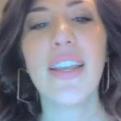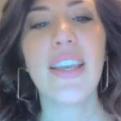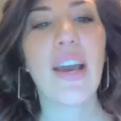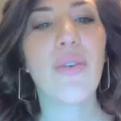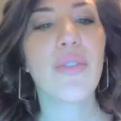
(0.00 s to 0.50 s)

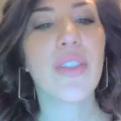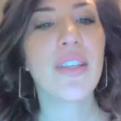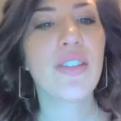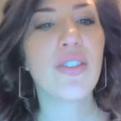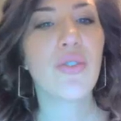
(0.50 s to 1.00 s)
Now
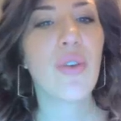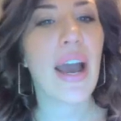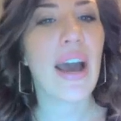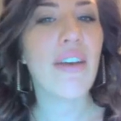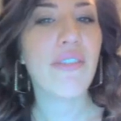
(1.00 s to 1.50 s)
this
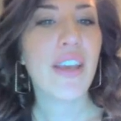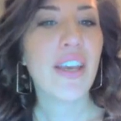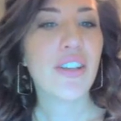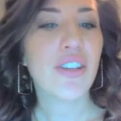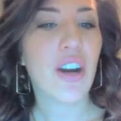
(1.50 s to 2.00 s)
graph
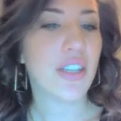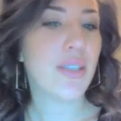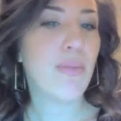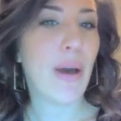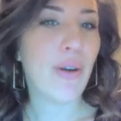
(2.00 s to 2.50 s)

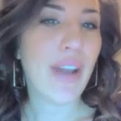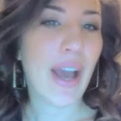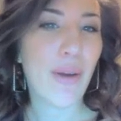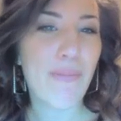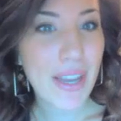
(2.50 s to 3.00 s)
talks about
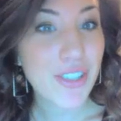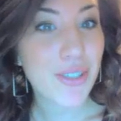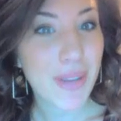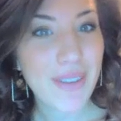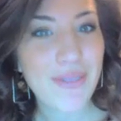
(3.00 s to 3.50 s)
how
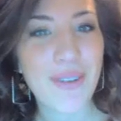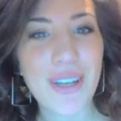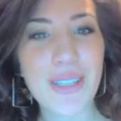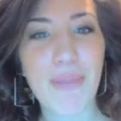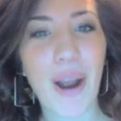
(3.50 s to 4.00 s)
Benjamin
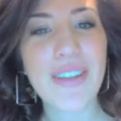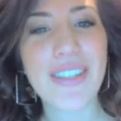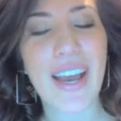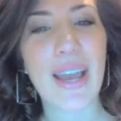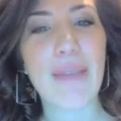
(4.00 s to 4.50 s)
works
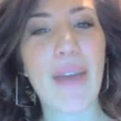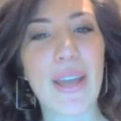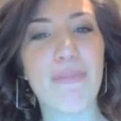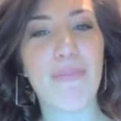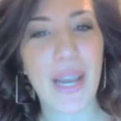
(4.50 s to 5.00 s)
part-time
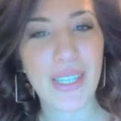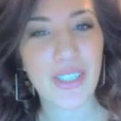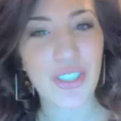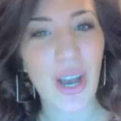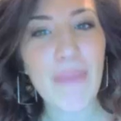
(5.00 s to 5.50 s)
at a
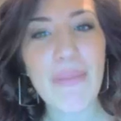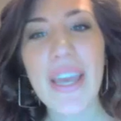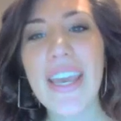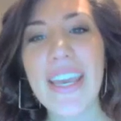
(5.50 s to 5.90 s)
bike shop.